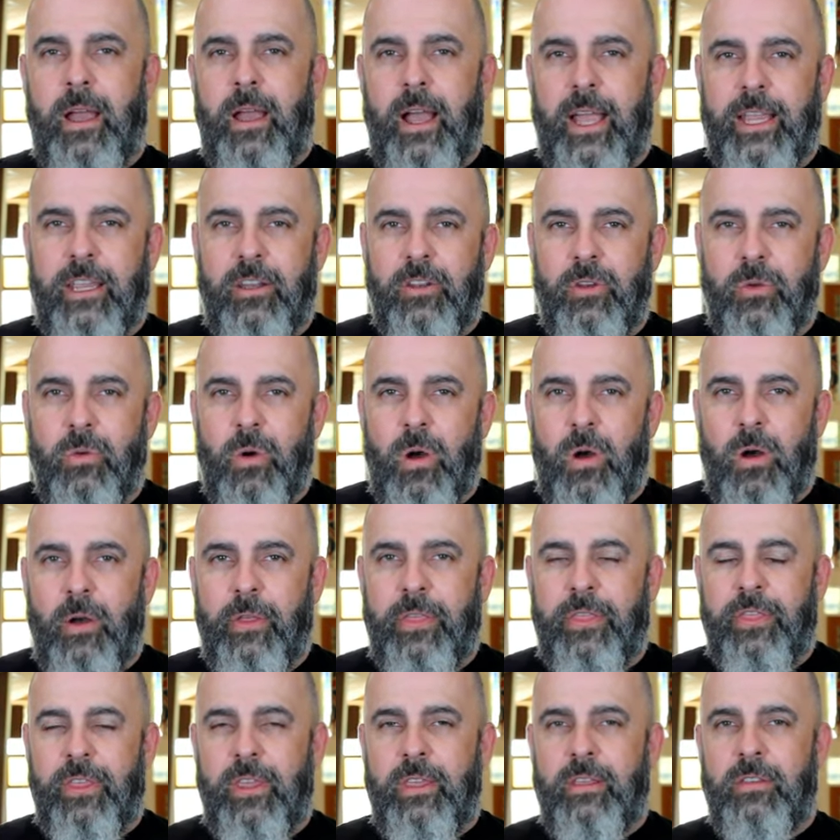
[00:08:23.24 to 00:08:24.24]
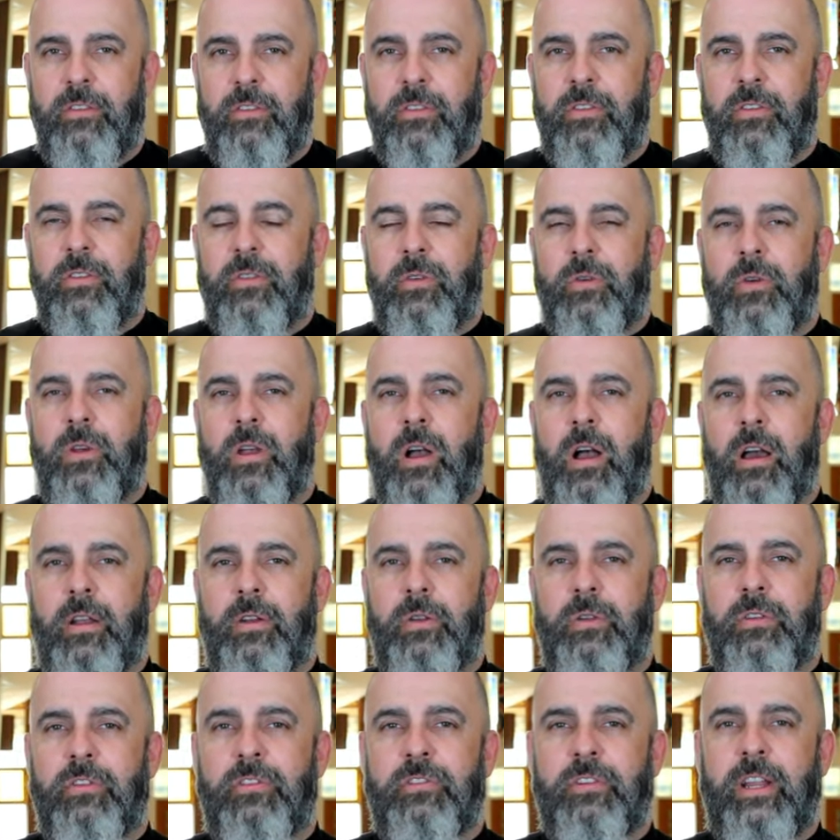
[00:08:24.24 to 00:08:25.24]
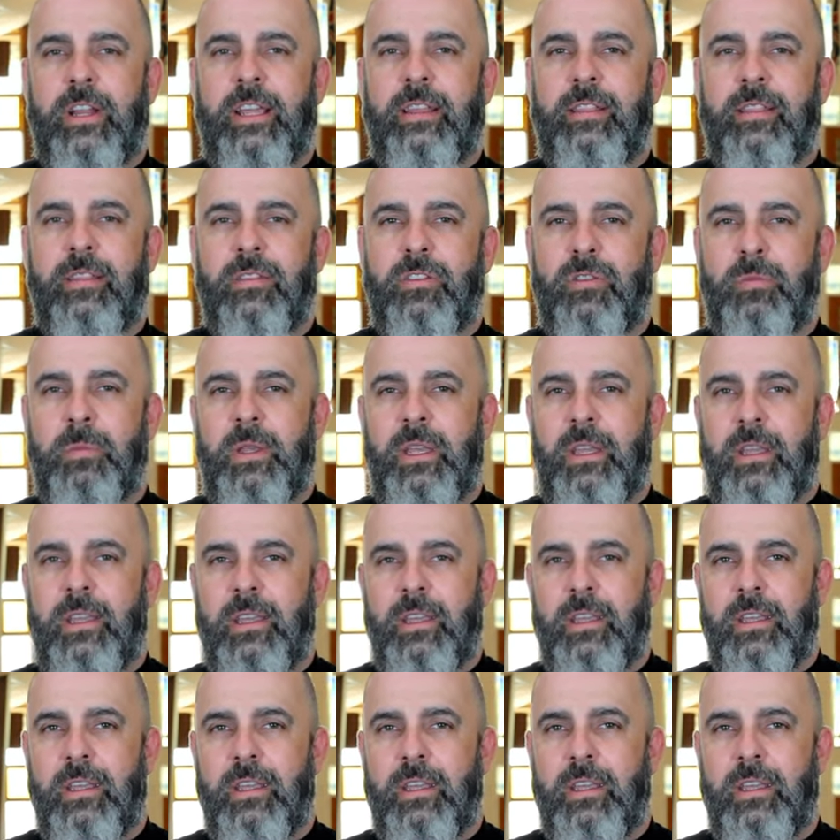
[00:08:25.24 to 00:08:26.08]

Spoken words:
I can do all things through God who strengthens me.